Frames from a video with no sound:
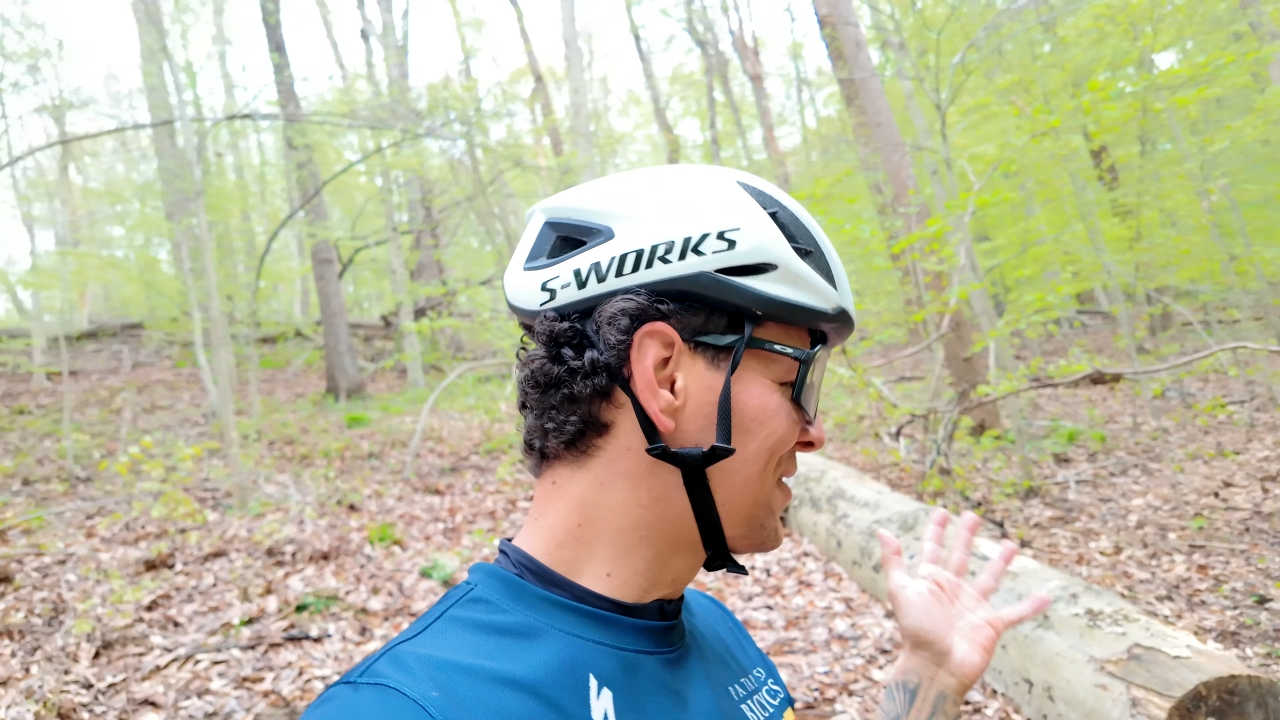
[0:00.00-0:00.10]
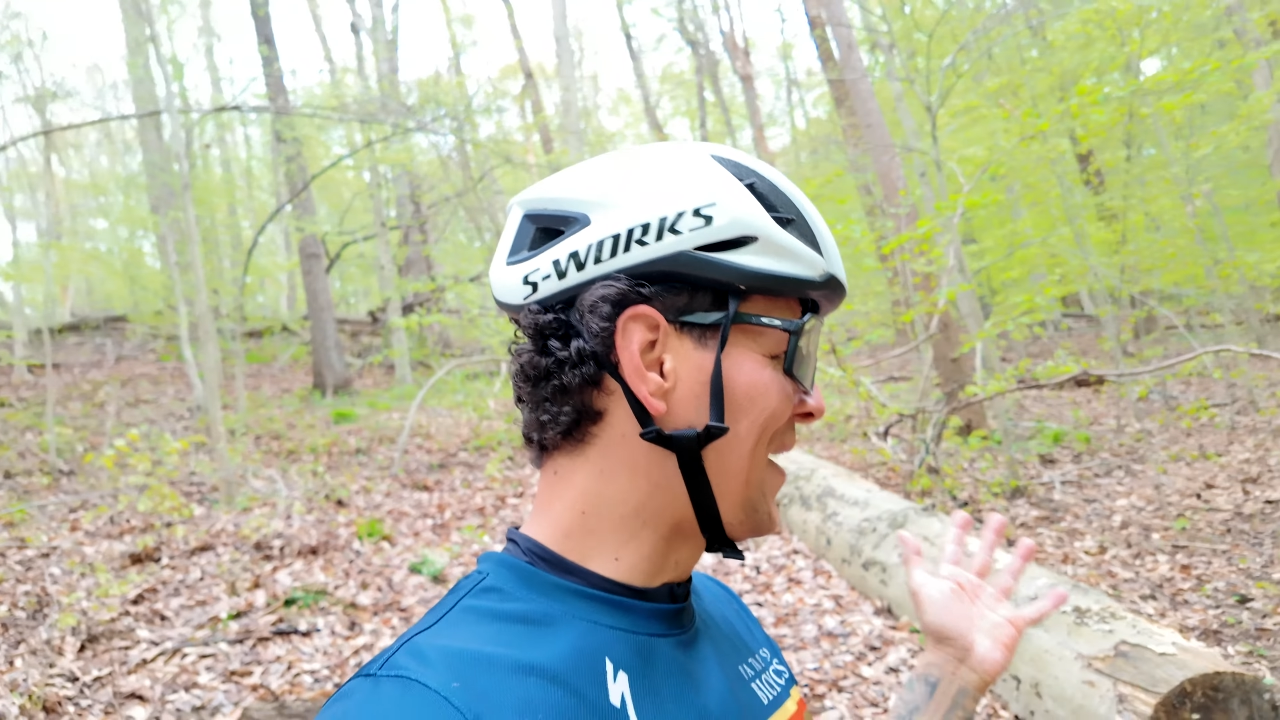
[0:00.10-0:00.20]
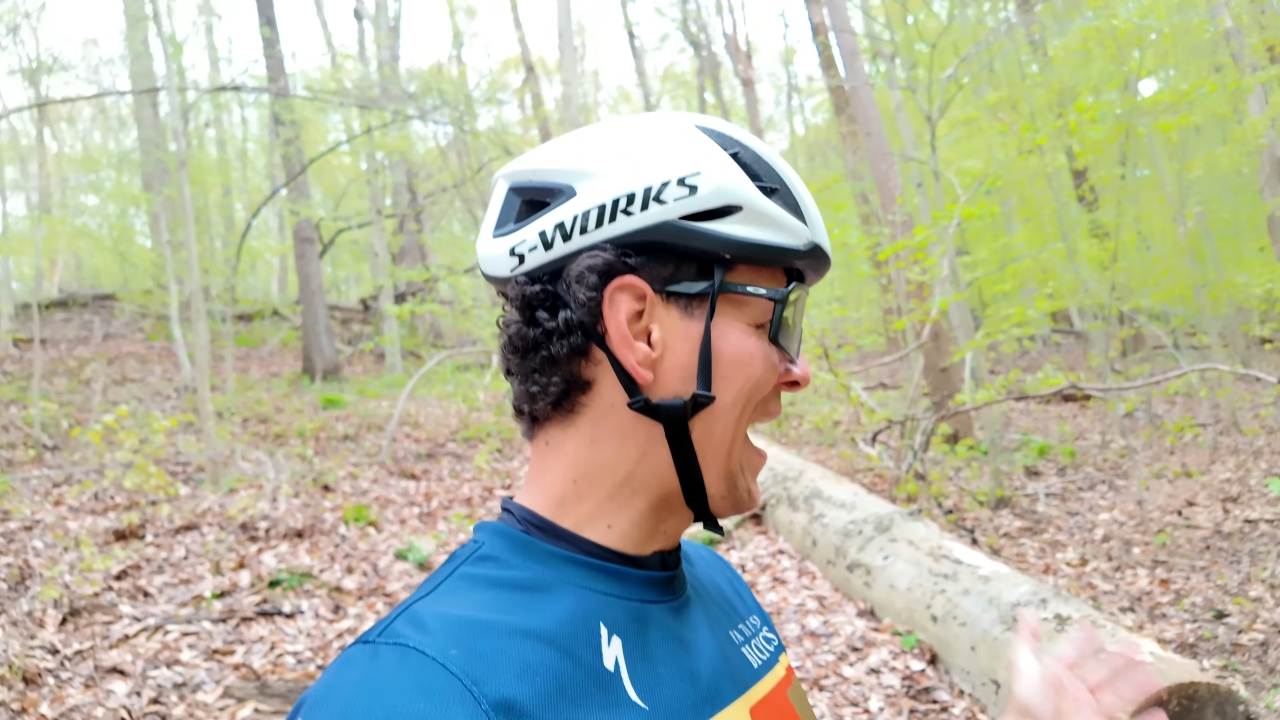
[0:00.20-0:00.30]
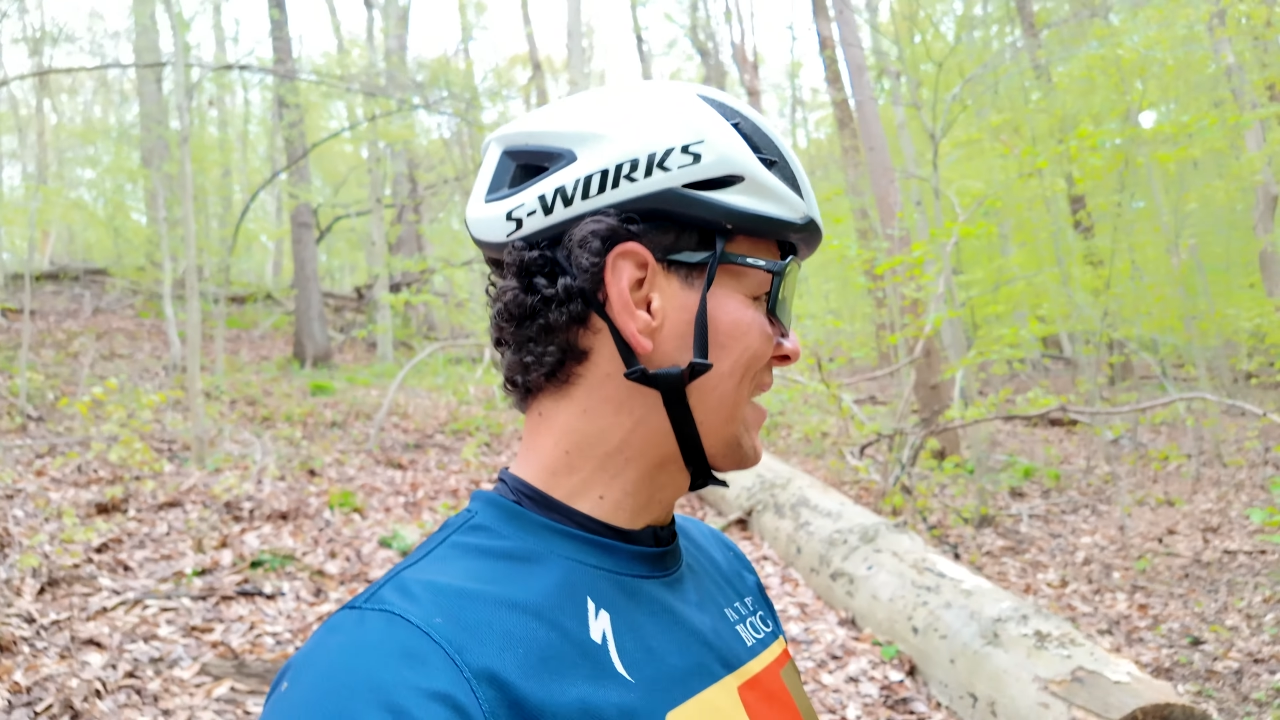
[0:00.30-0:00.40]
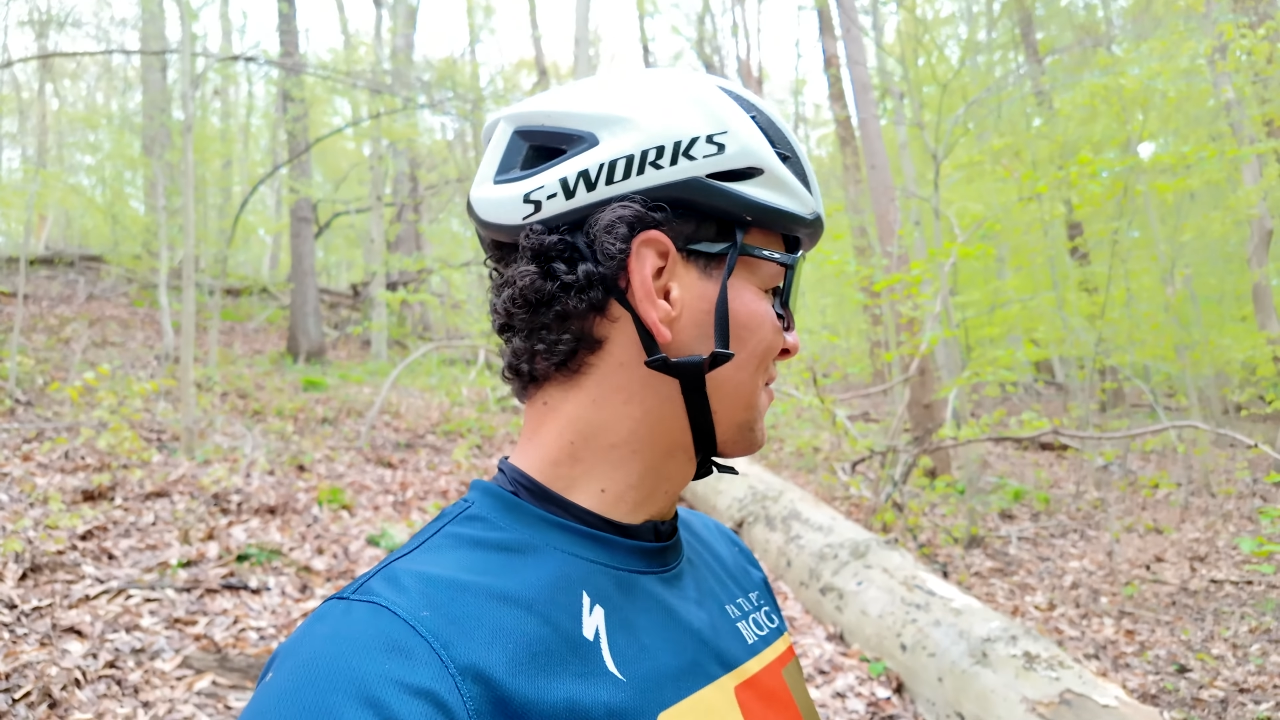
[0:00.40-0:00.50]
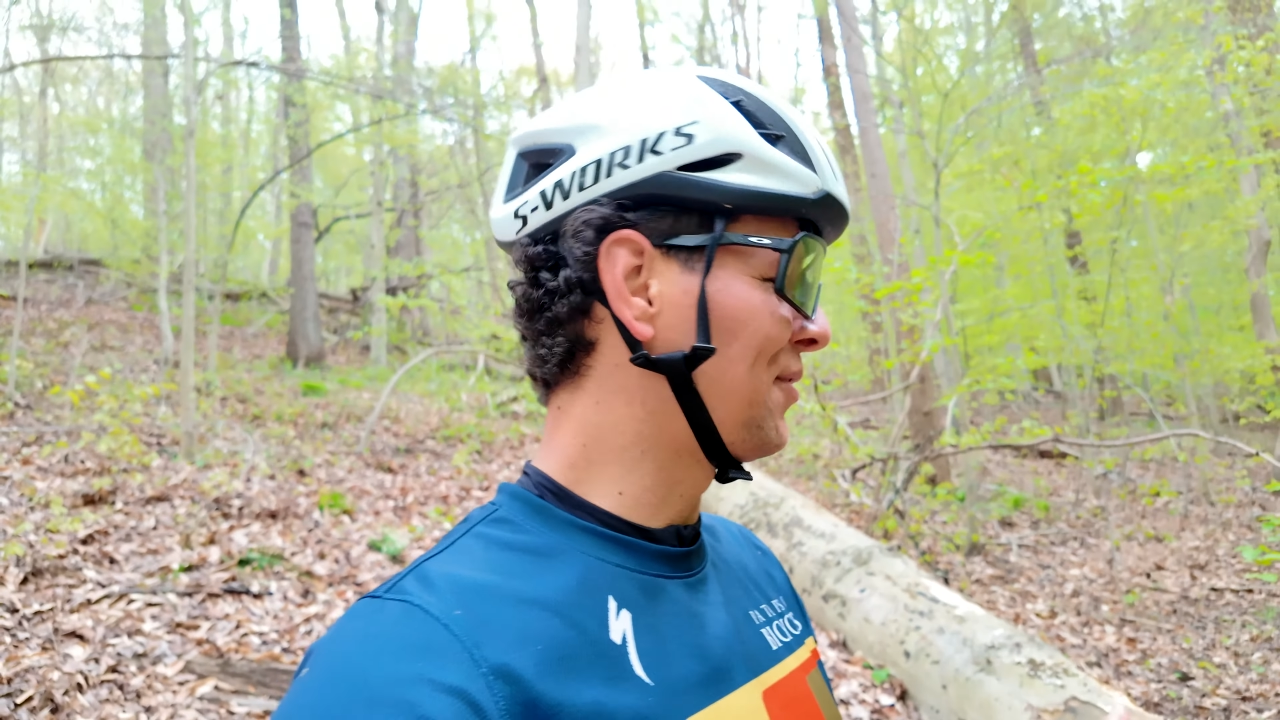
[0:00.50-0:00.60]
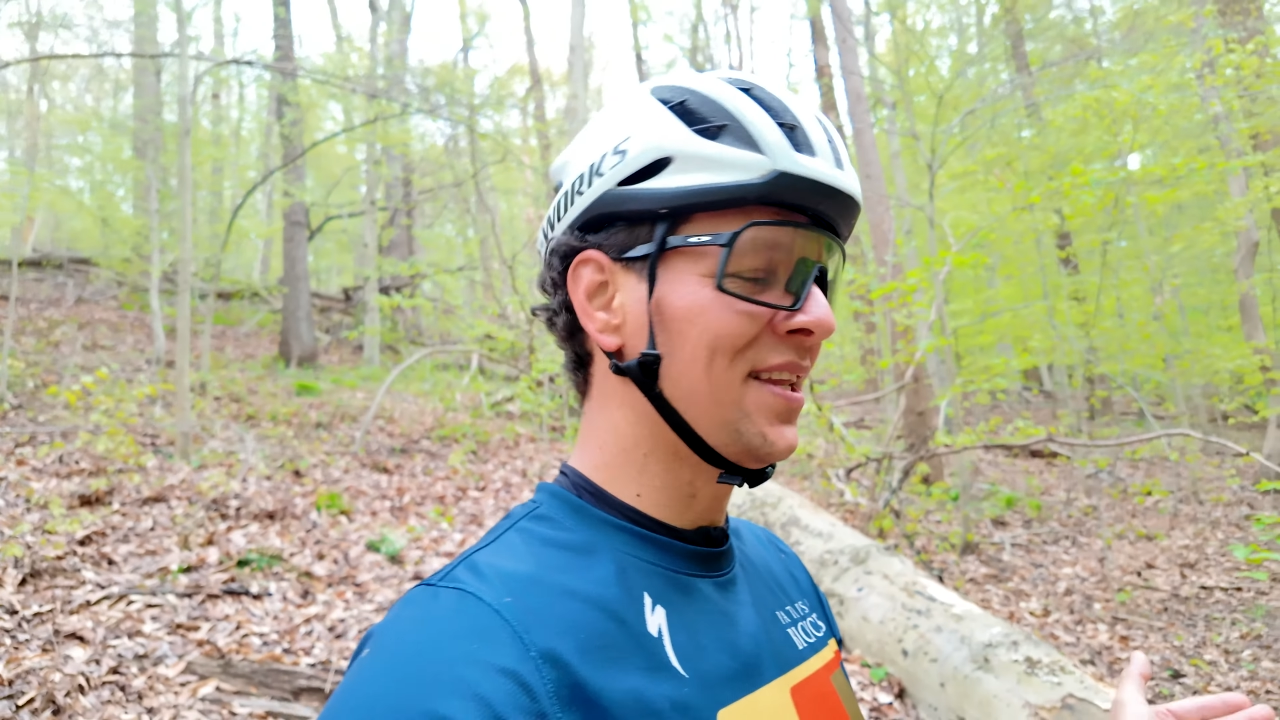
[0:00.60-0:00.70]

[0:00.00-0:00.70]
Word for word: to ask for